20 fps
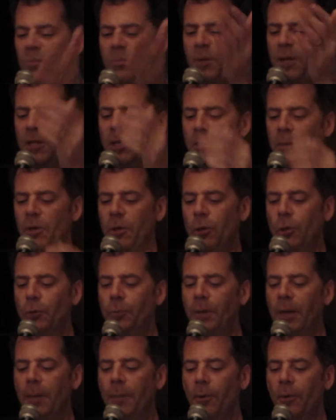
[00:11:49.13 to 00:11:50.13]
picked up a
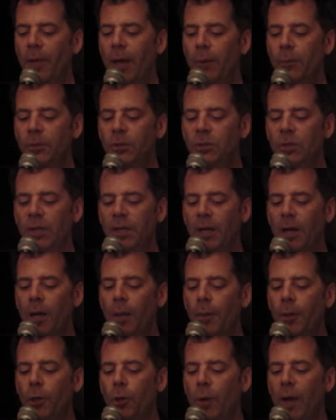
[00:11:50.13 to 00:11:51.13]
newspaper that was sitting
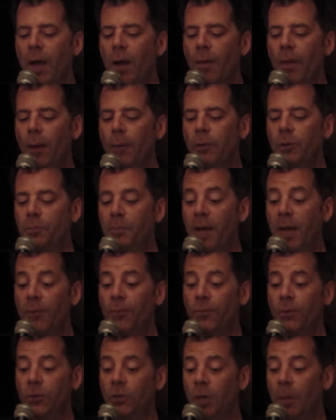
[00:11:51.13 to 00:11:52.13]
on the ground that was meant
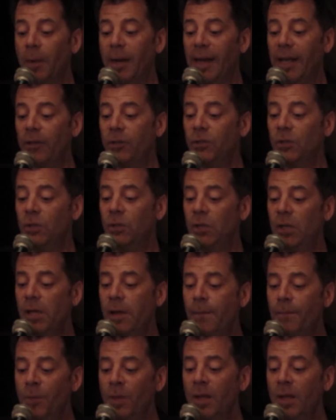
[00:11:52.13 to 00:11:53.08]
for someone else to see.